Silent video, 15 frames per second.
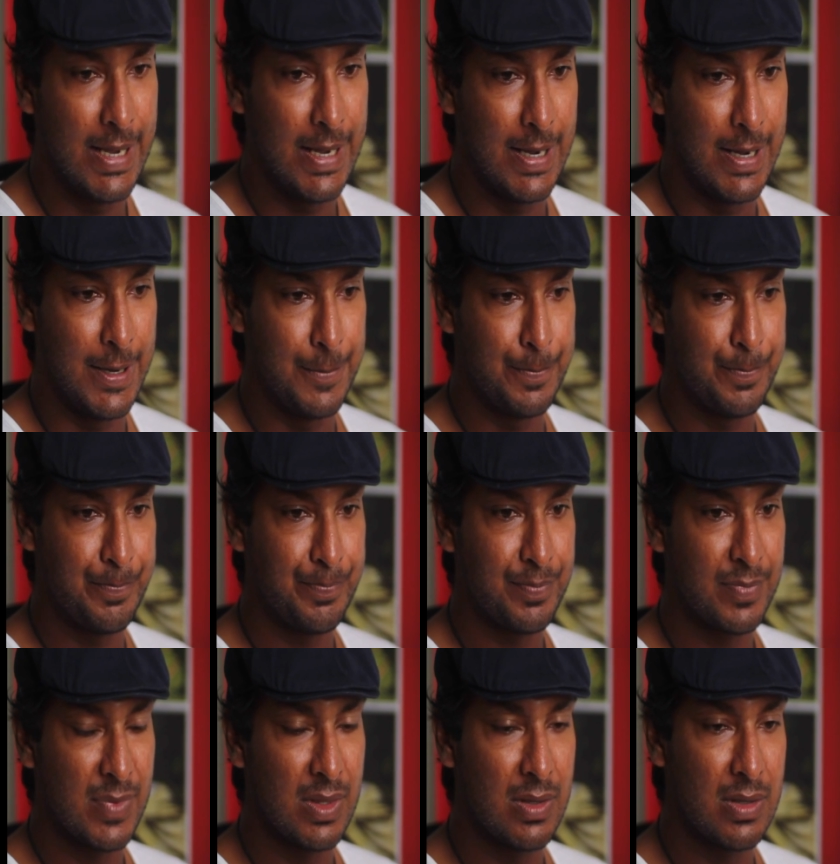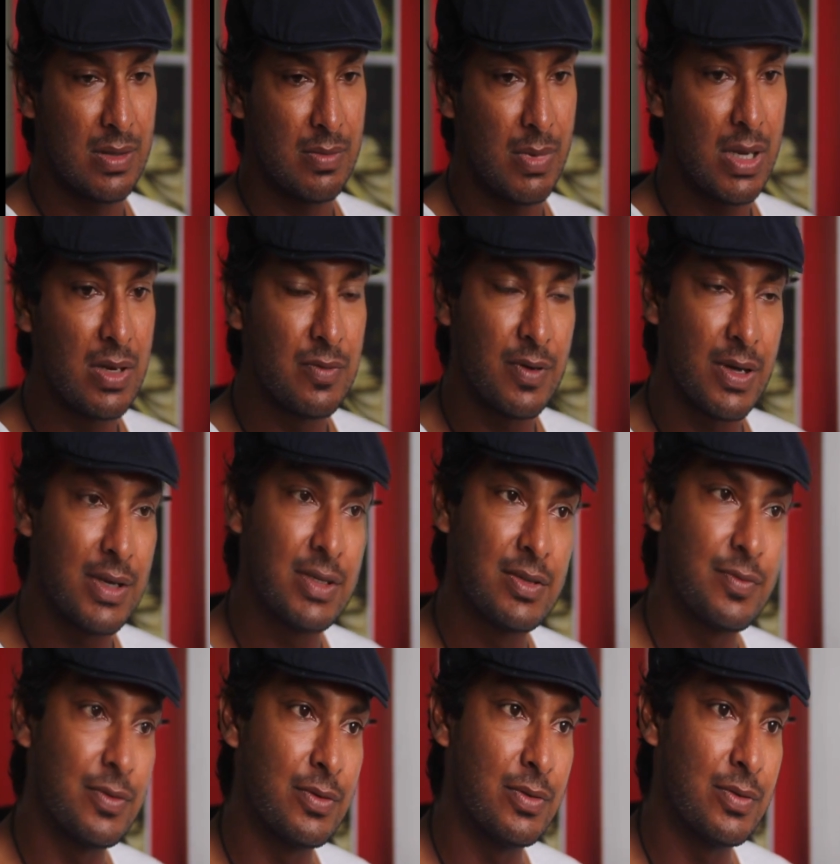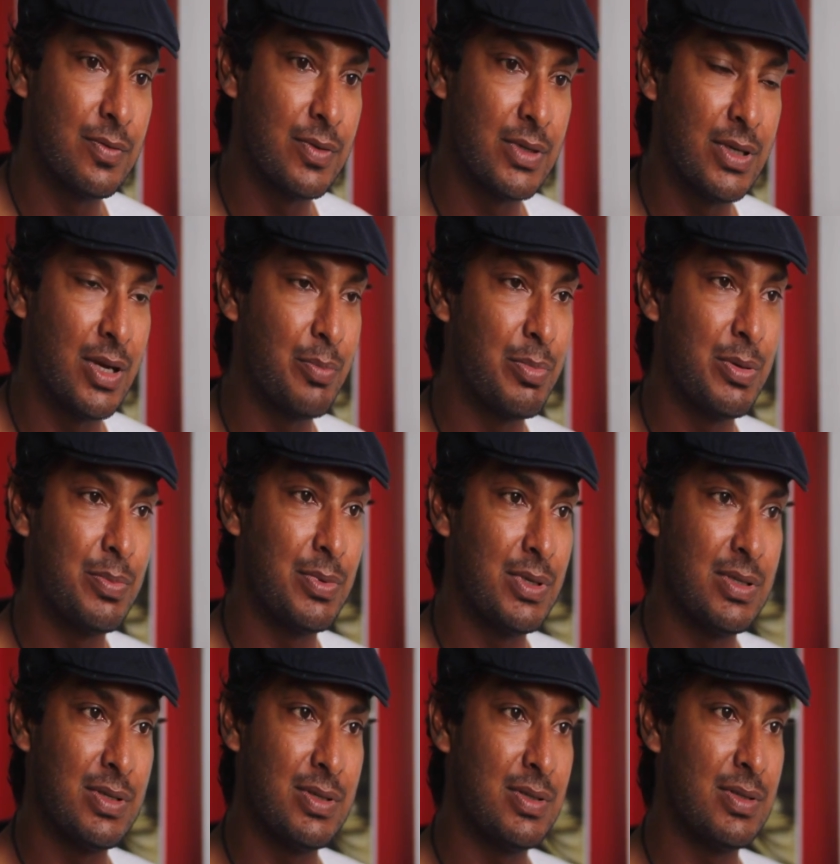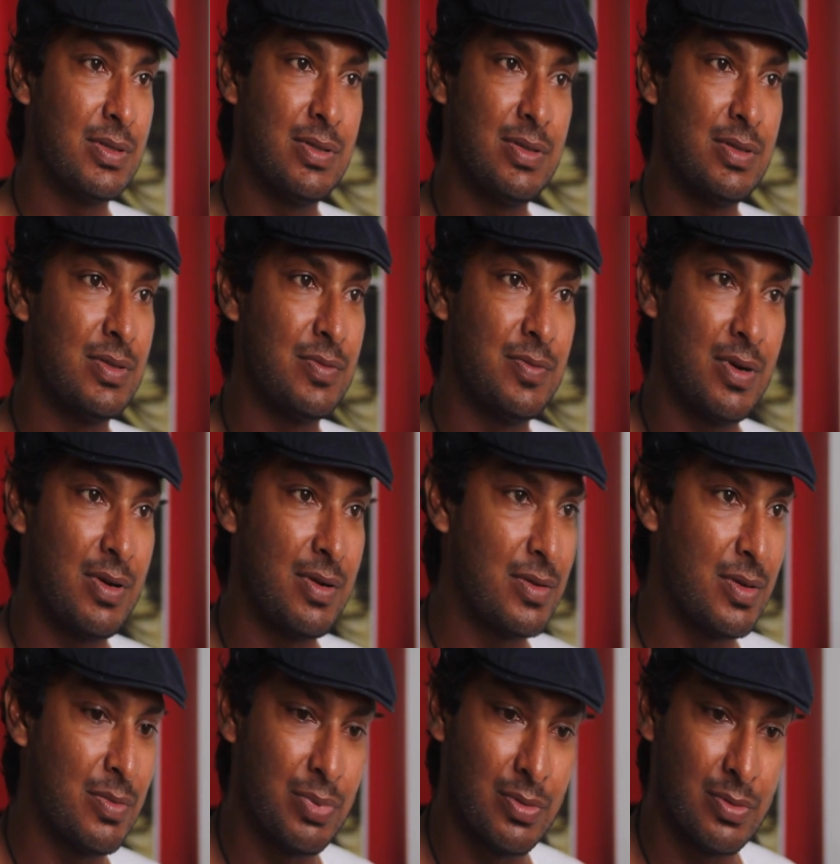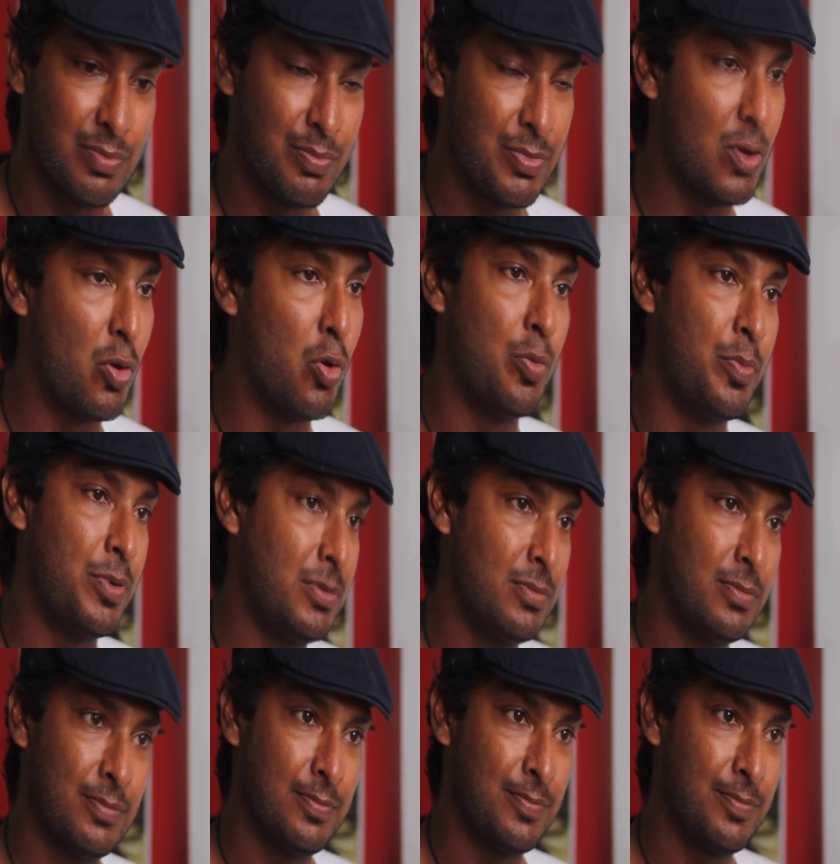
My advice for young people is very simple. Be open.